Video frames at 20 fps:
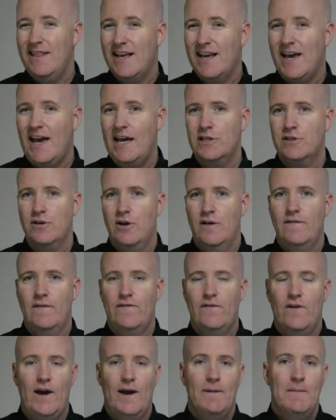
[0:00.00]
case of a
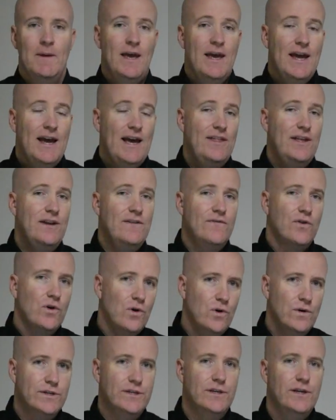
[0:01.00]
fire. And then of
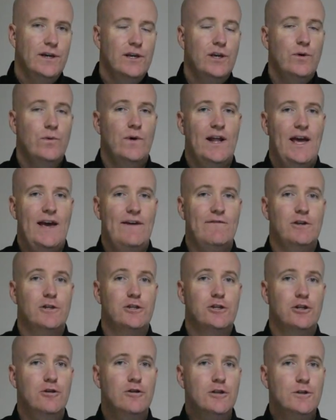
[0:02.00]
course you want to have an
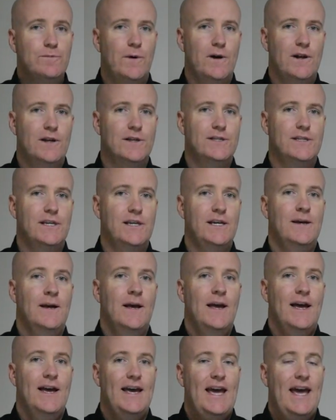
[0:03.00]
insurance policy
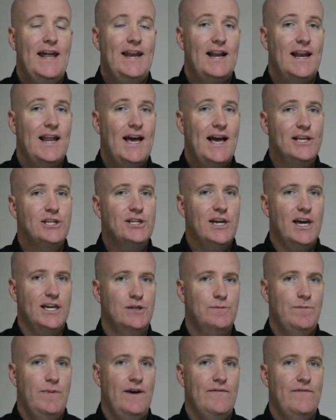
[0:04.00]
and a large
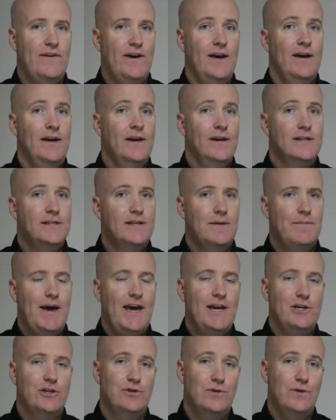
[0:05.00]
cash buffer to
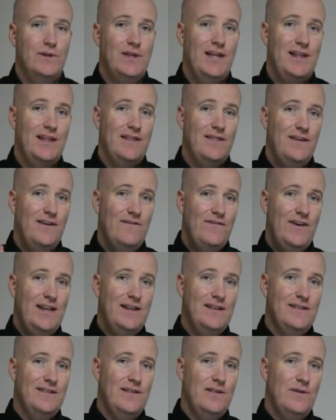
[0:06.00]
make sure that in the
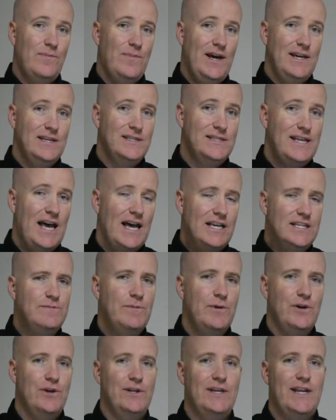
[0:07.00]
event that the place does
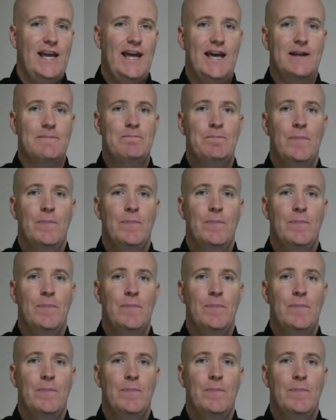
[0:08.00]
burn down,